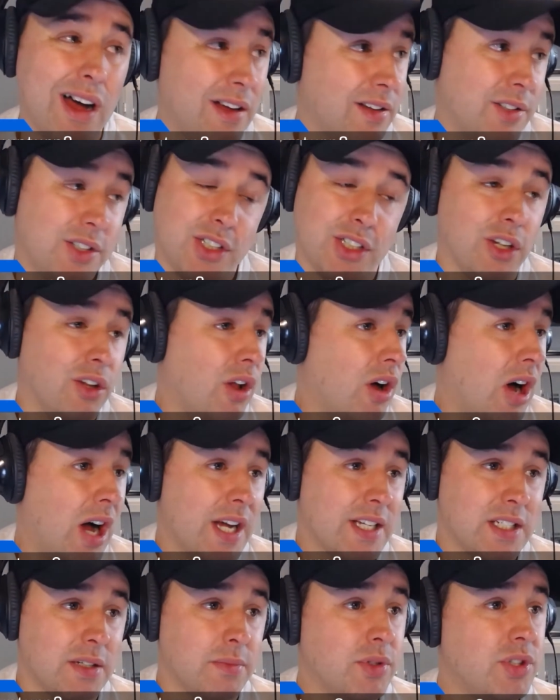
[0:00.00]
still
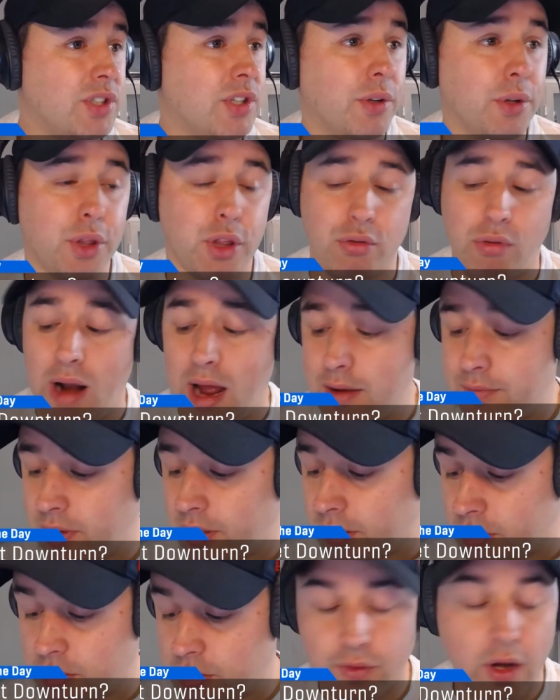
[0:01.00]
awesome, still
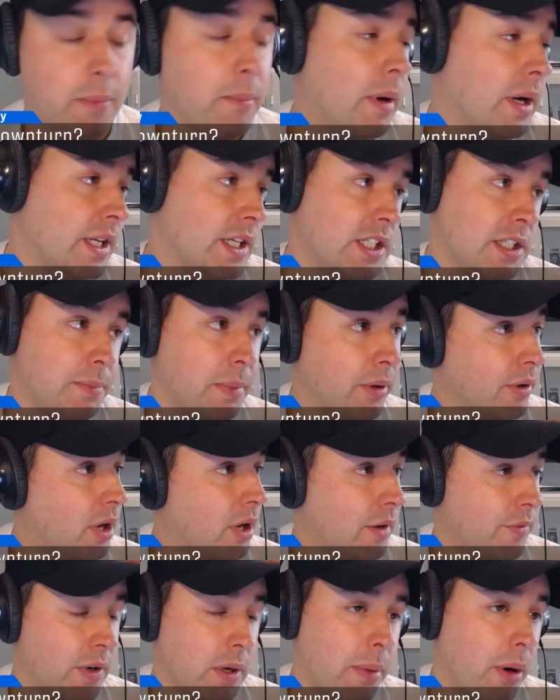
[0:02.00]
thriving. You've got money spilling
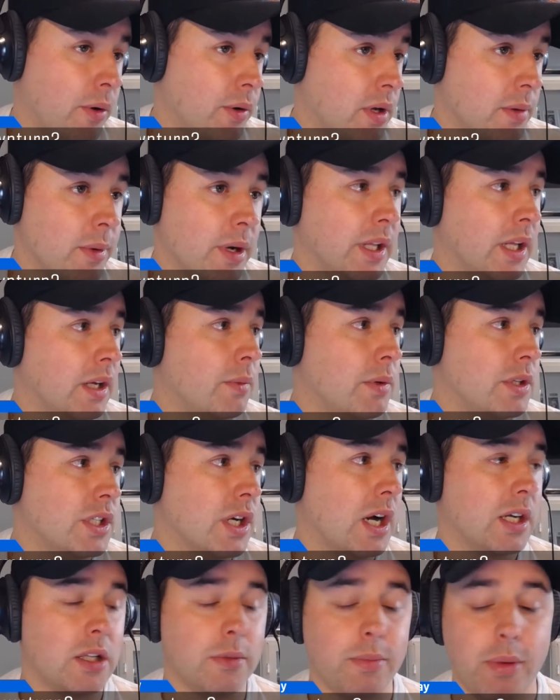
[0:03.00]
off into Pokemon like we
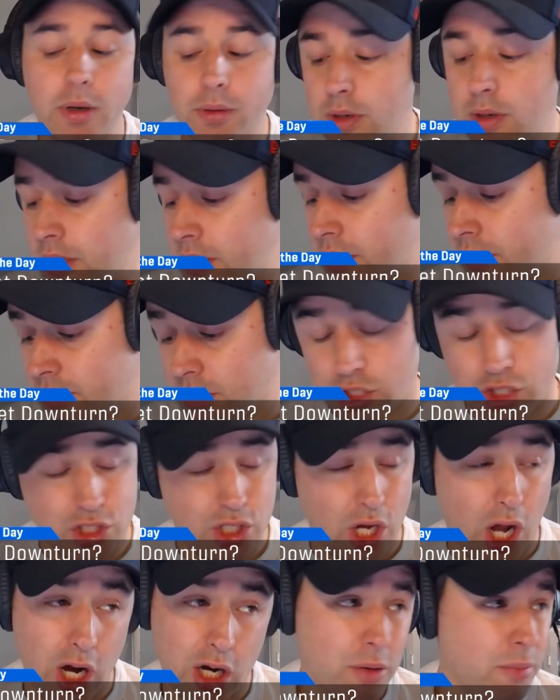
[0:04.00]
talked about. The
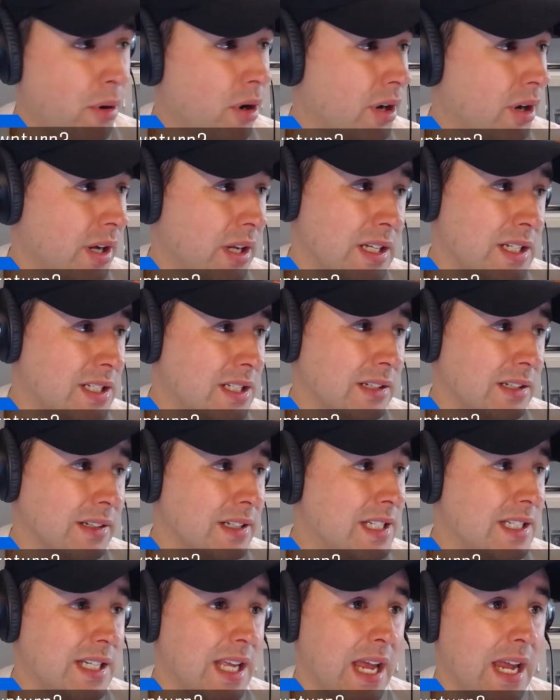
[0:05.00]
soccer market is still
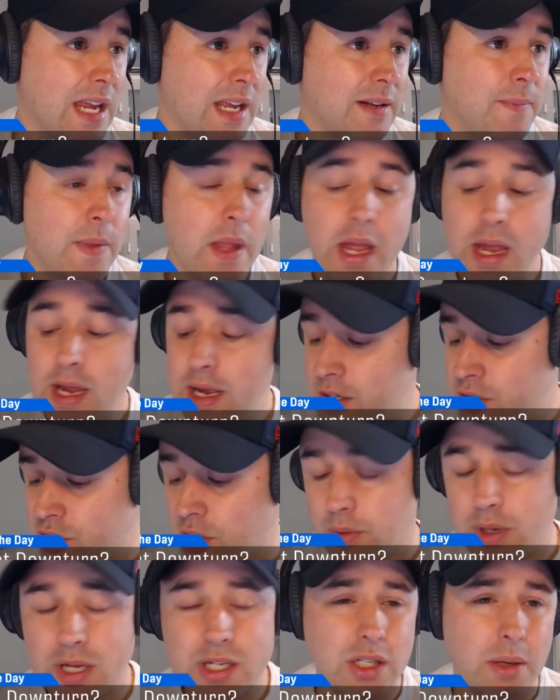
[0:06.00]
insane.
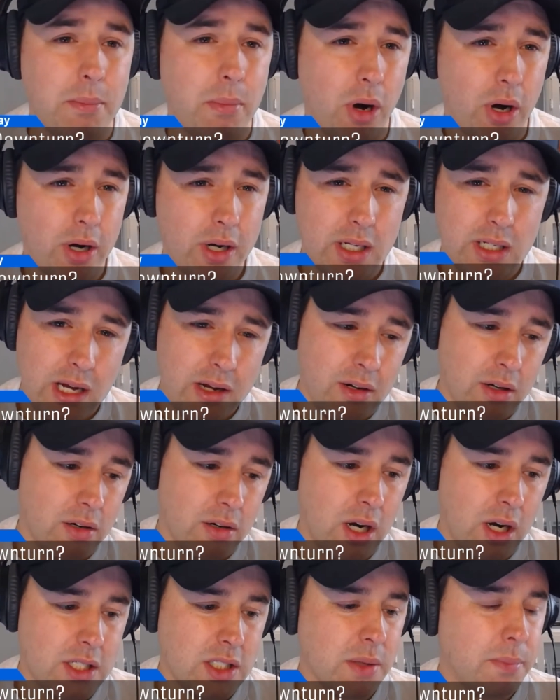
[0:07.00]
So is the market down
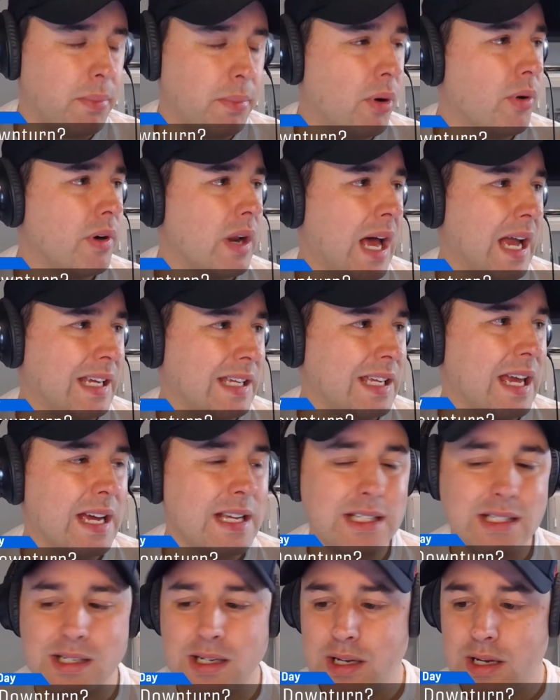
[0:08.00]
across the board? I
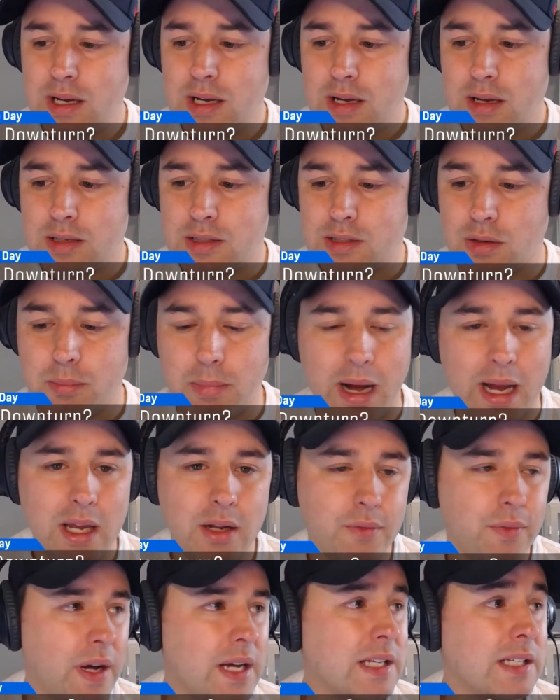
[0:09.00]
guess. So my
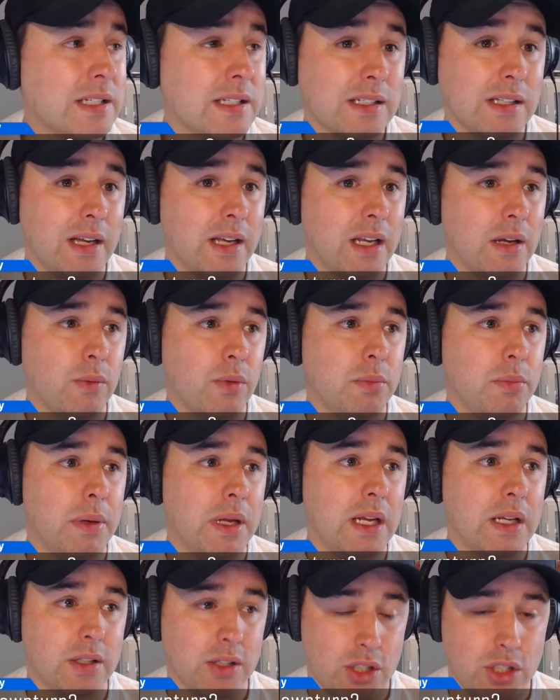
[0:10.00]
advice is like it would
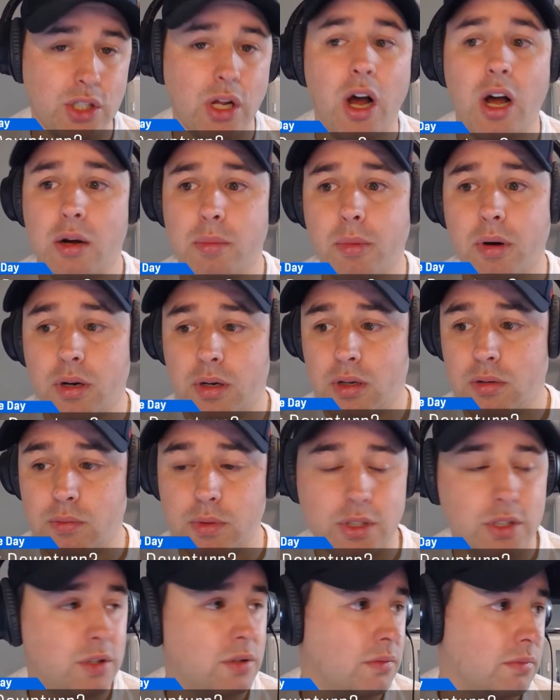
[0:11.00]
be in the stock market,
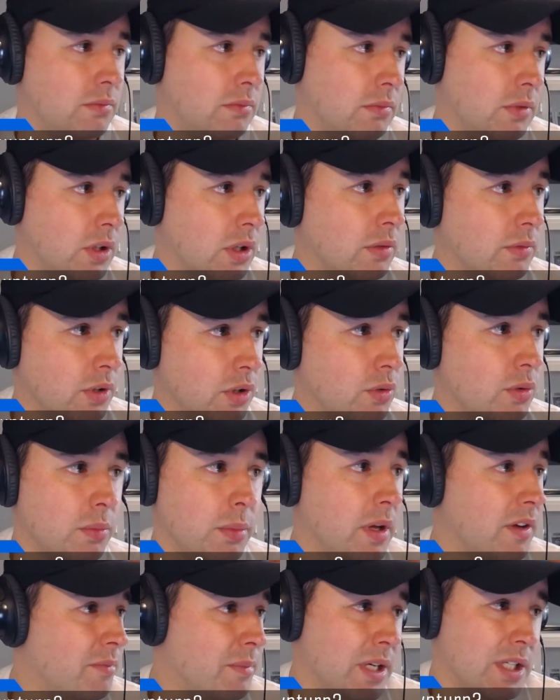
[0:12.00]
which you
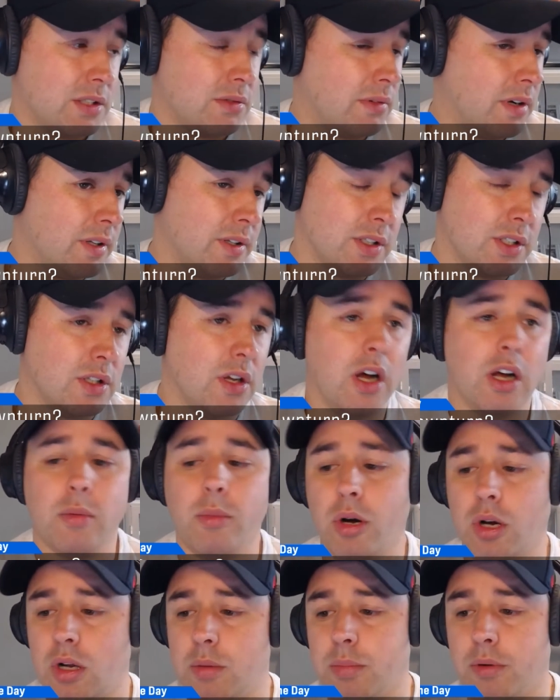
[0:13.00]
and me have messed around the stock
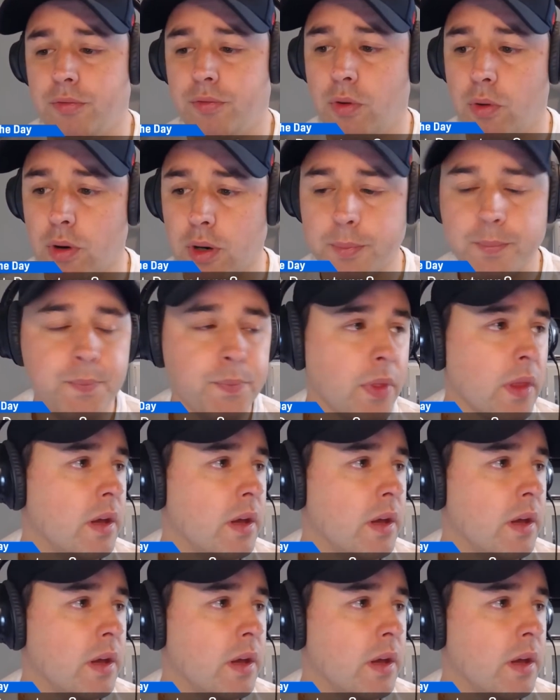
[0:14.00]
market before.